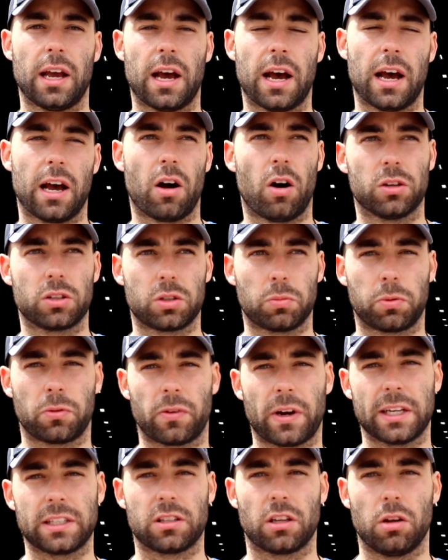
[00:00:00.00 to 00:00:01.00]
Also
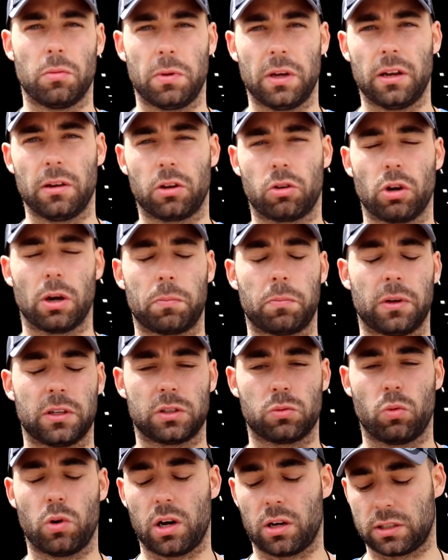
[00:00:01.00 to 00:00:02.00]
provides a little bit of grip
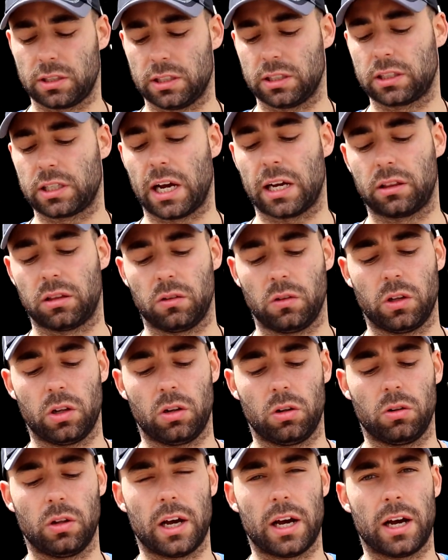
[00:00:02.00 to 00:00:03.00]
as well, because it's got the
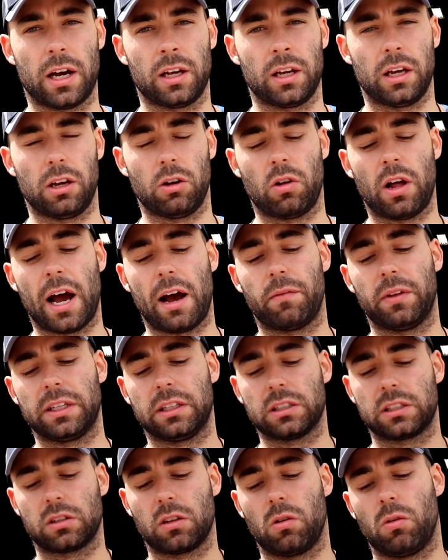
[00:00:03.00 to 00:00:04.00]
little, it'll have
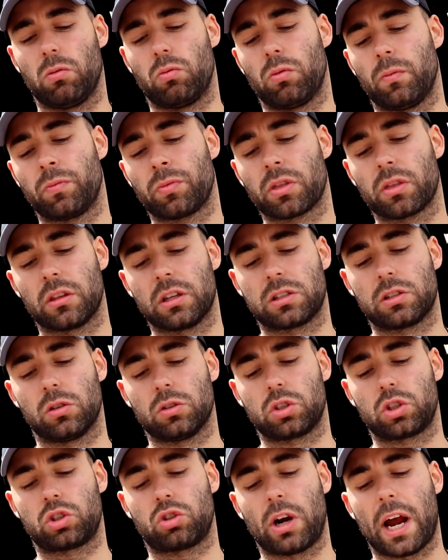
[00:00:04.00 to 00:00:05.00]
like this little
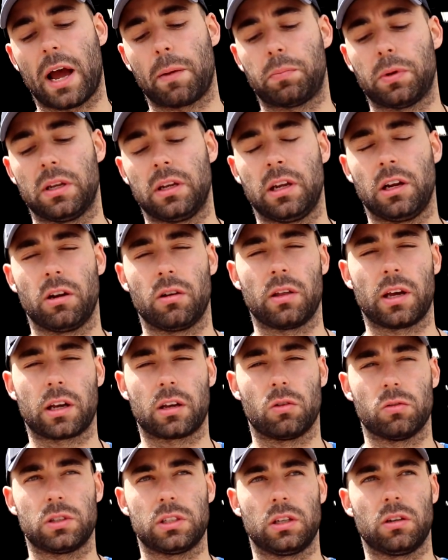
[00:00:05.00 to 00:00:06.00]
strap in here
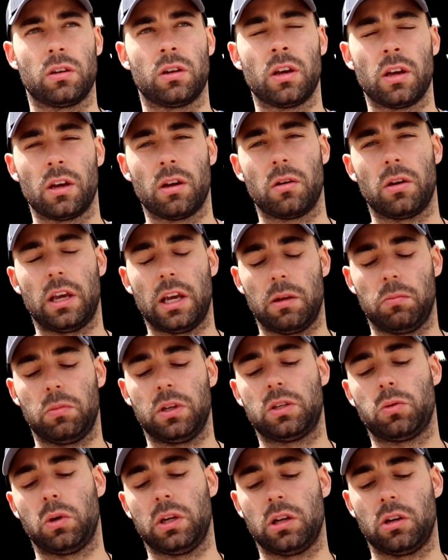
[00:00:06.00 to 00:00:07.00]
that goes in
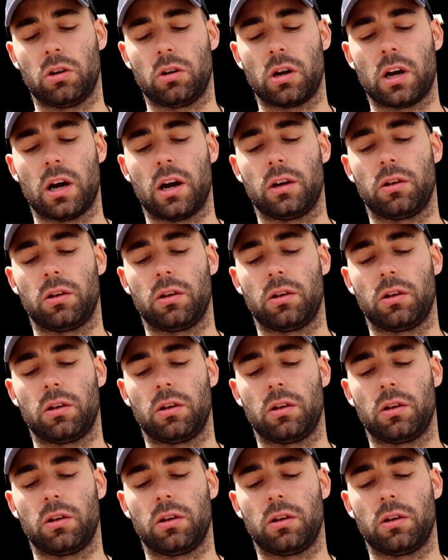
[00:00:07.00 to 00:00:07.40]
between your